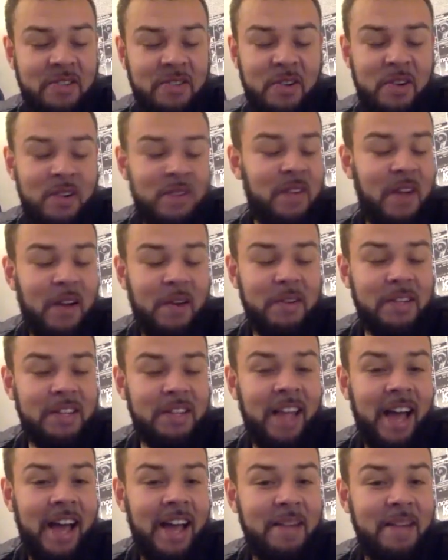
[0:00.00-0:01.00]
sure if I would
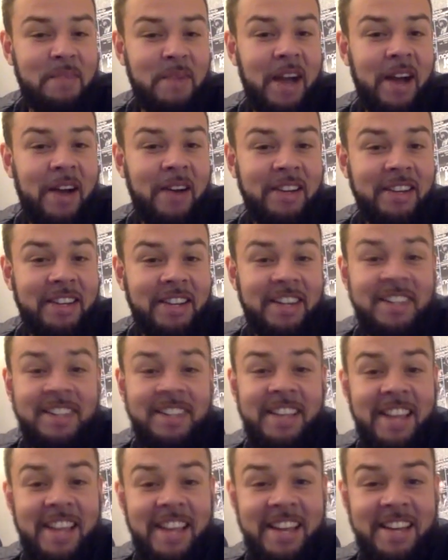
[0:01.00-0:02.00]
lie about it,
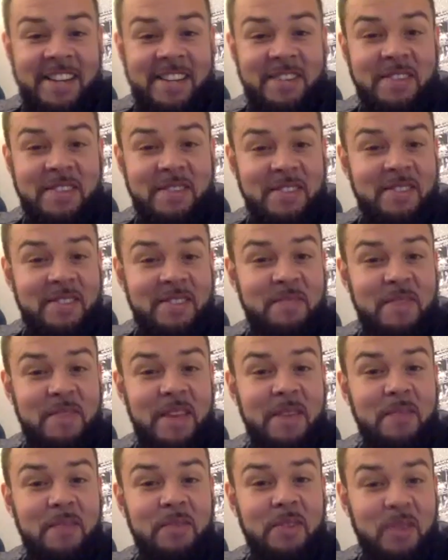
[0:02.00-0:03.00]
like just be
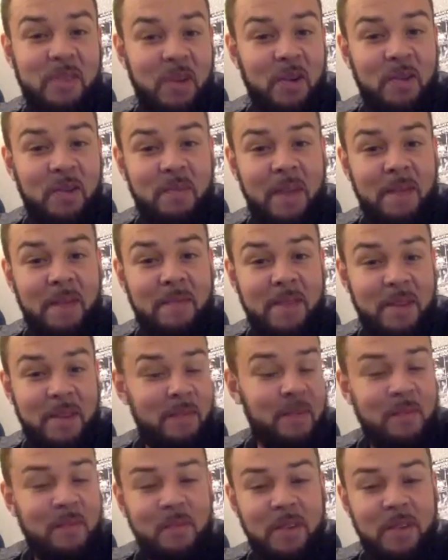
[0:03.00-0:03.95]
able to go to my minimum